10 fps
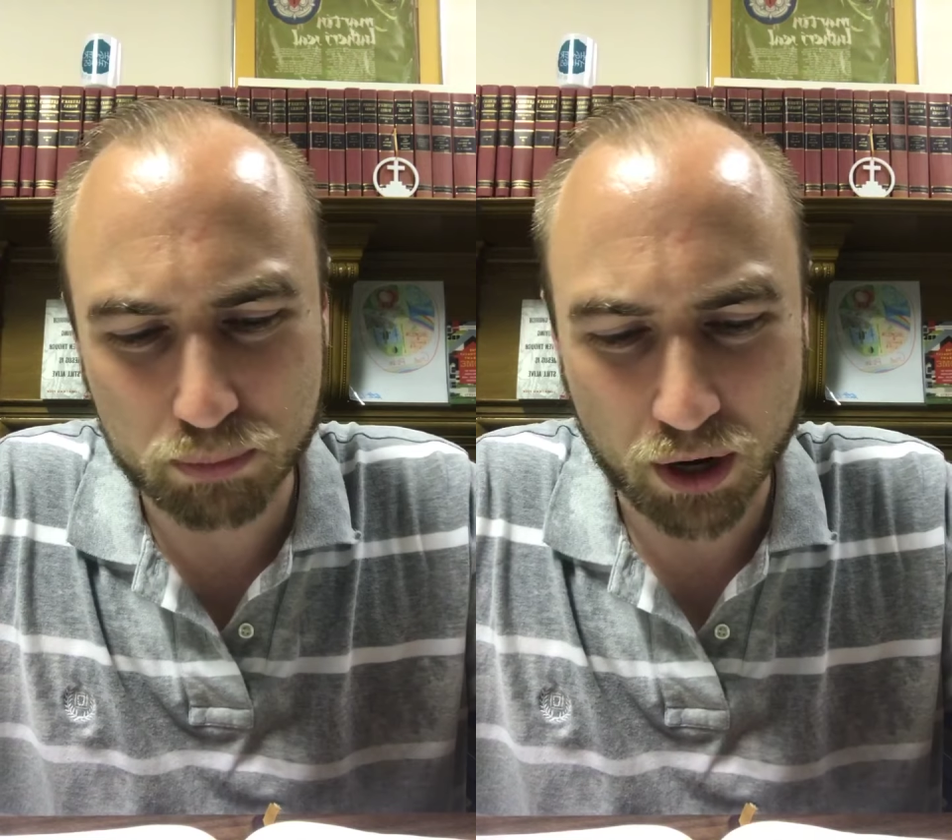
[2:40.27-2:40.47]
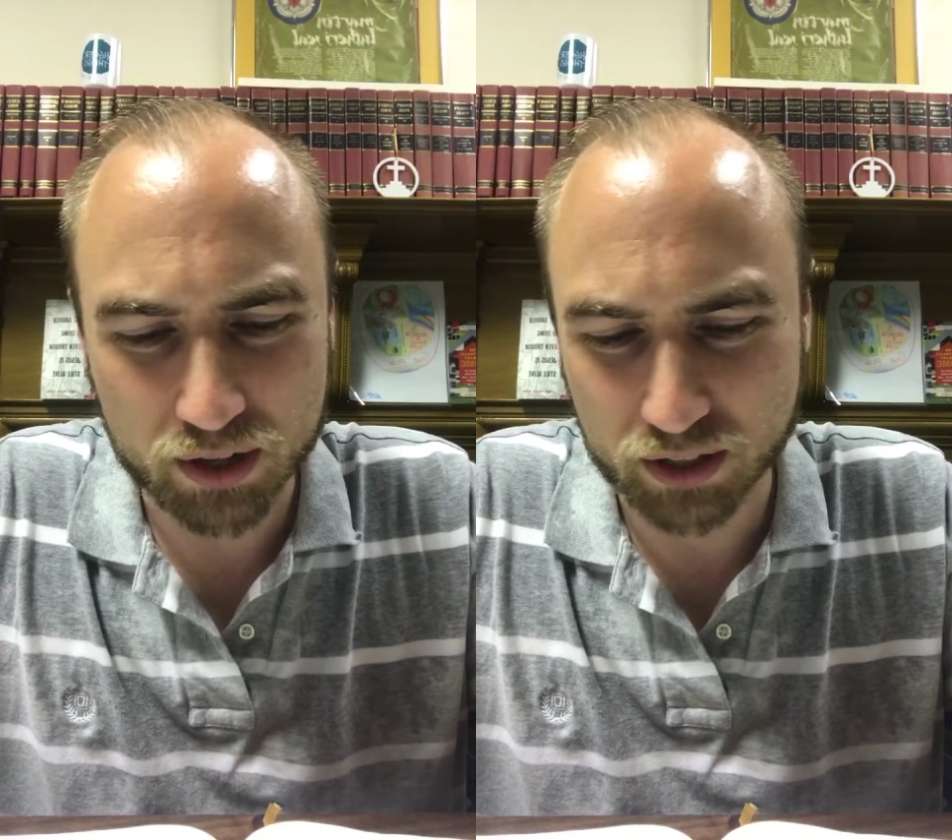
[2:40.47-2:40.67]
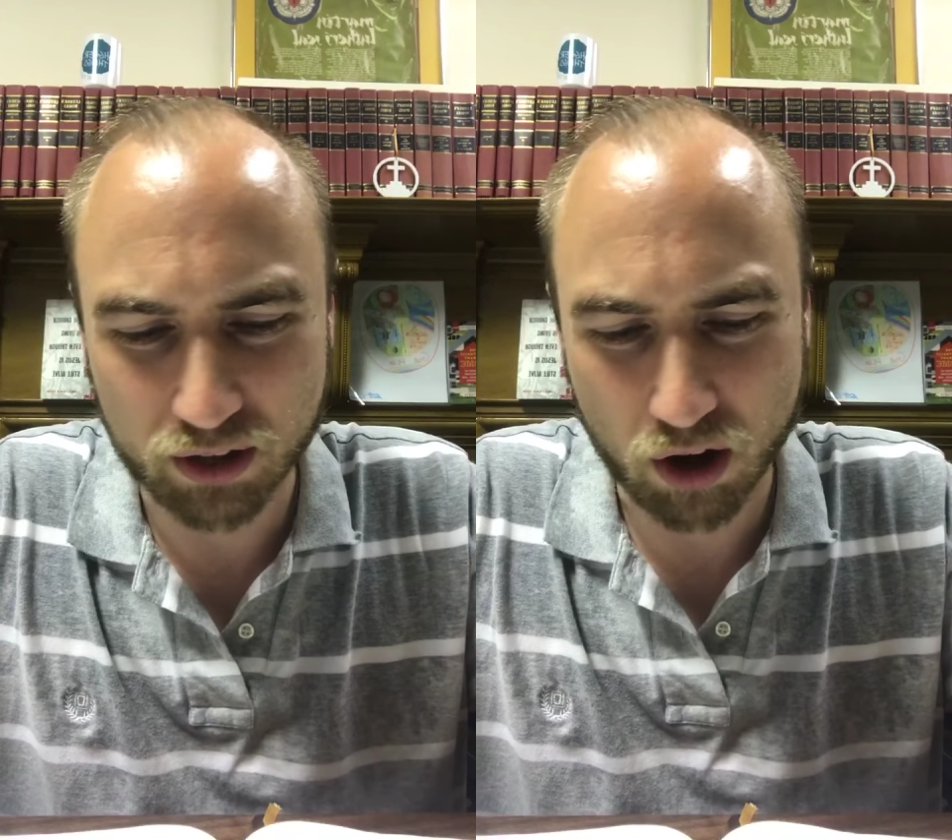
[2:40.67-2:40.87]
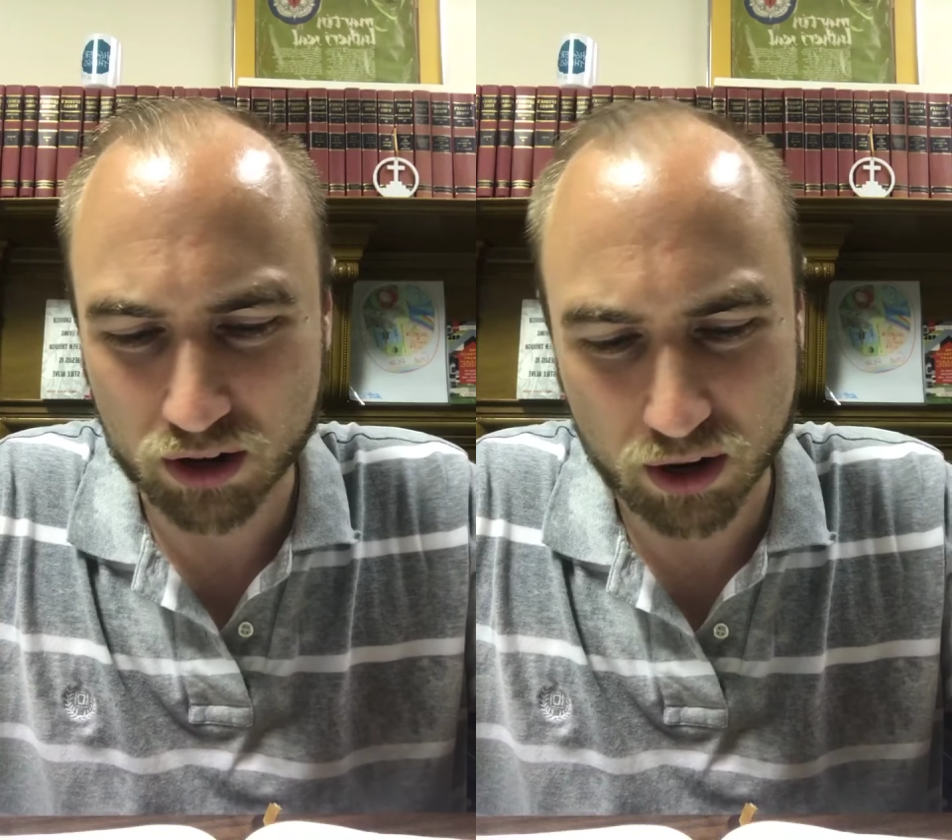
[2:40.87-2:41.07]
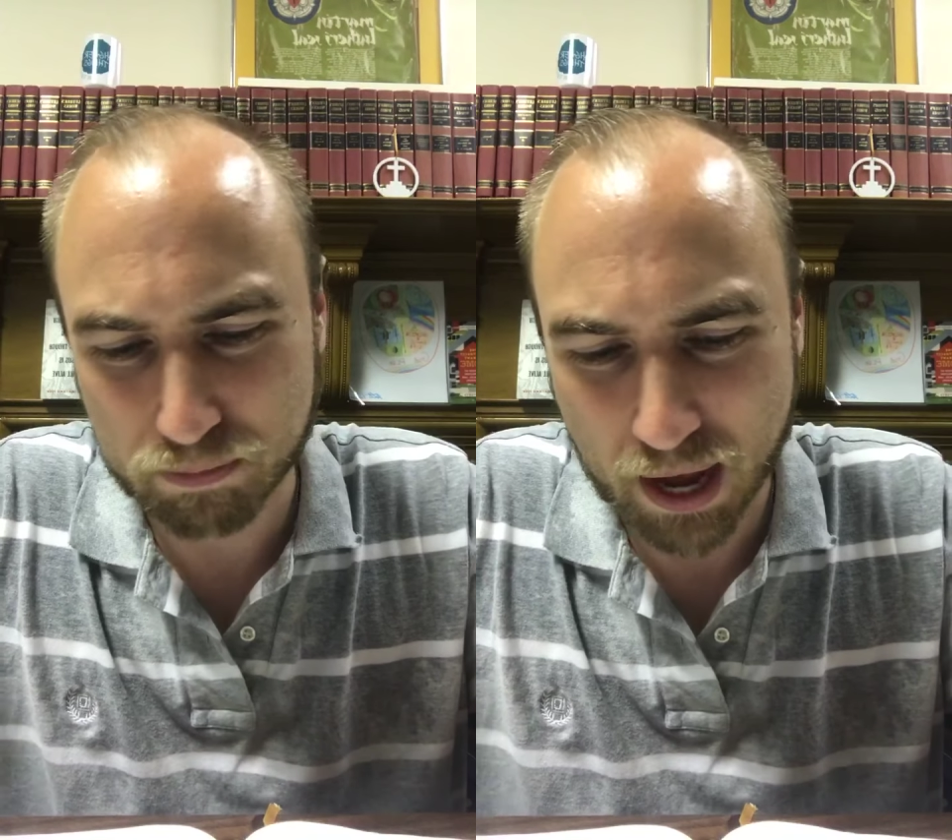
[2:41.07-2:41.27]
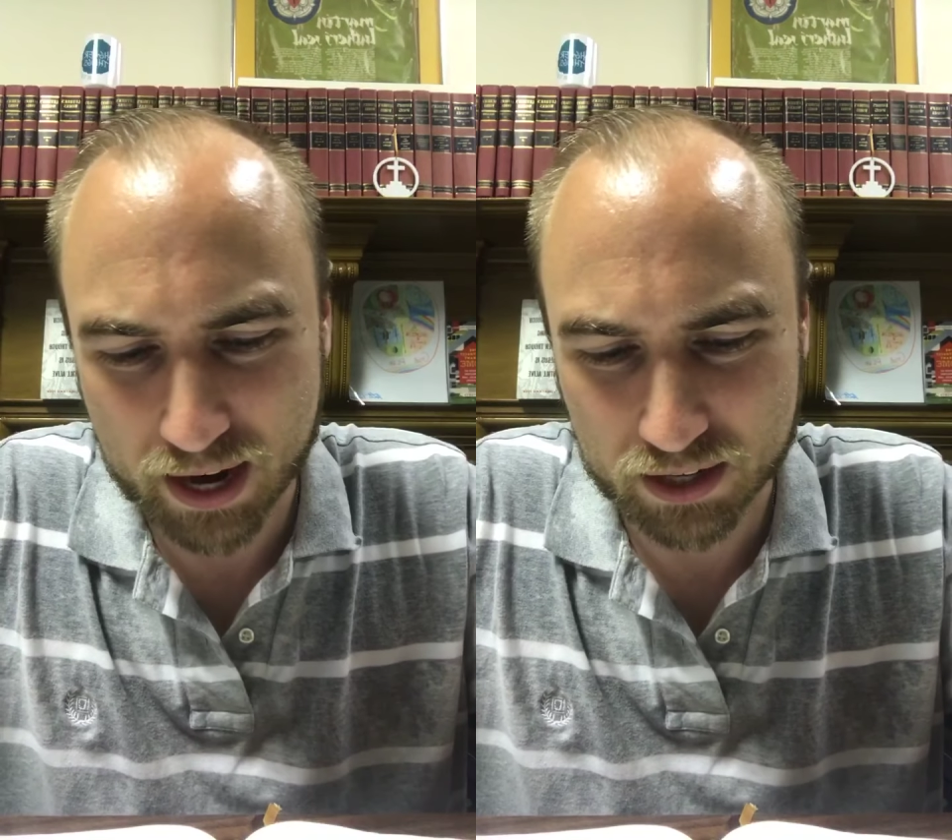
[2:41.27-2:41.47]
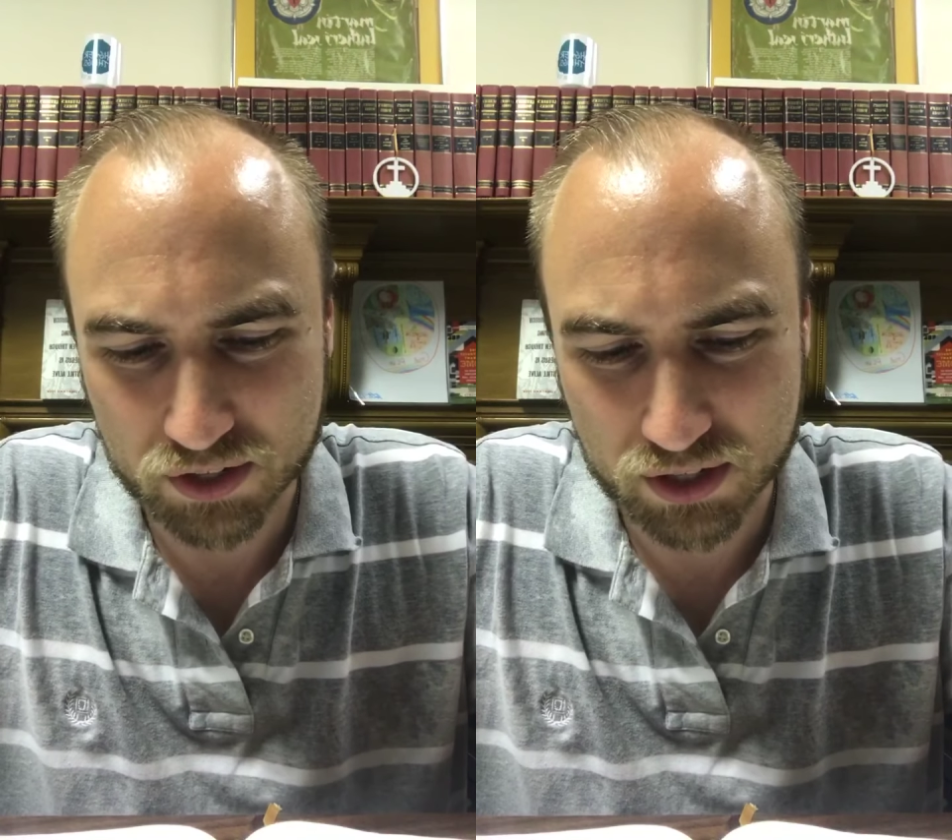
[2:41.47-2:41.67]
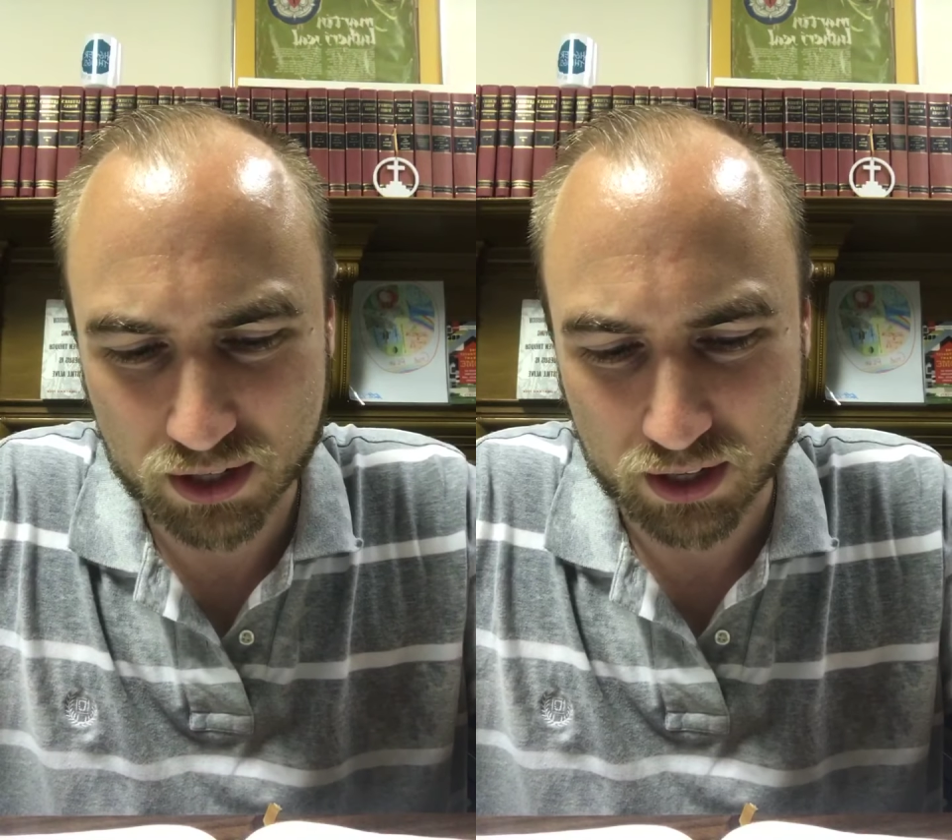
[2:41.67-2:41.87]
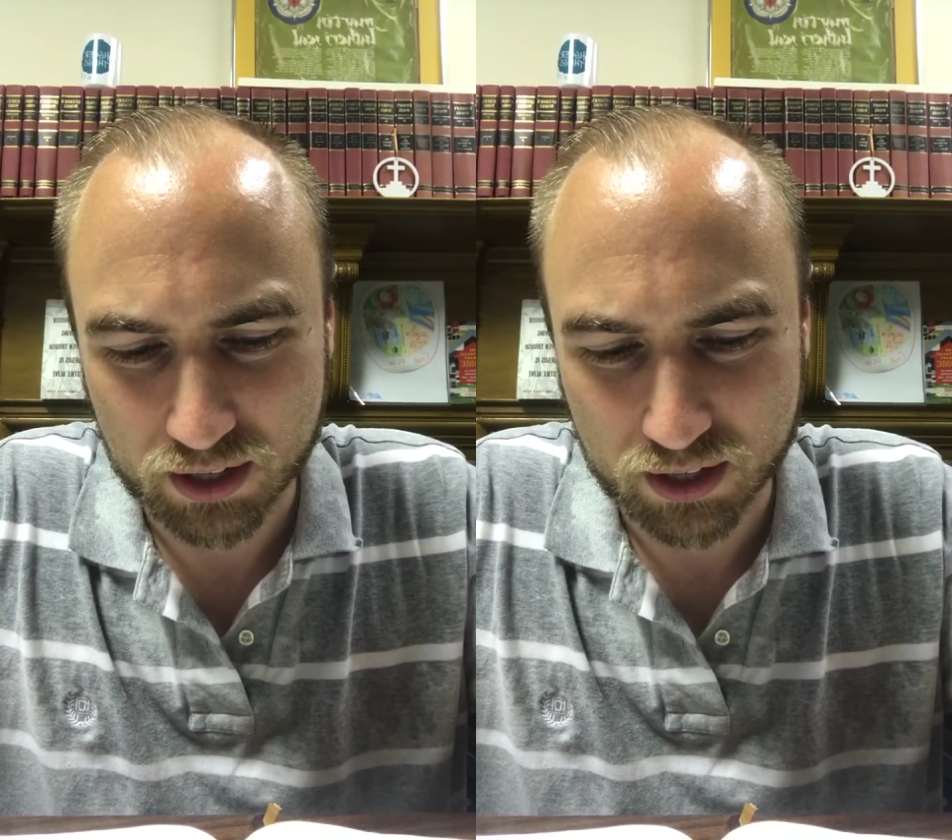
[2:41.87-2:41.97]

burden on our backs.